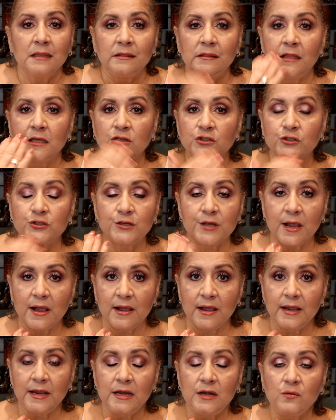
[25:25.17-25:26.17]
the
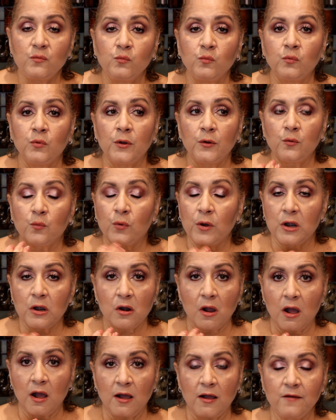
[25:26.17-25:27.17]
shine would
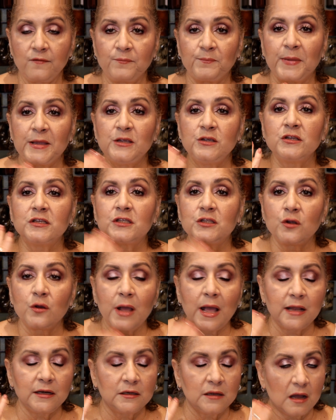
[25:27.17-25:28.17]
wear off, but you still
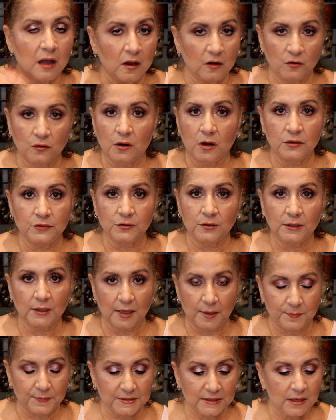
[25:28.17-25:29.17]
had color on your
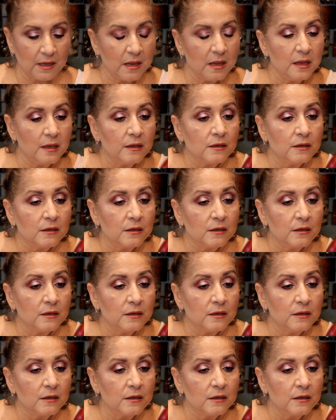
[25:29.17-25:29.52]
lips.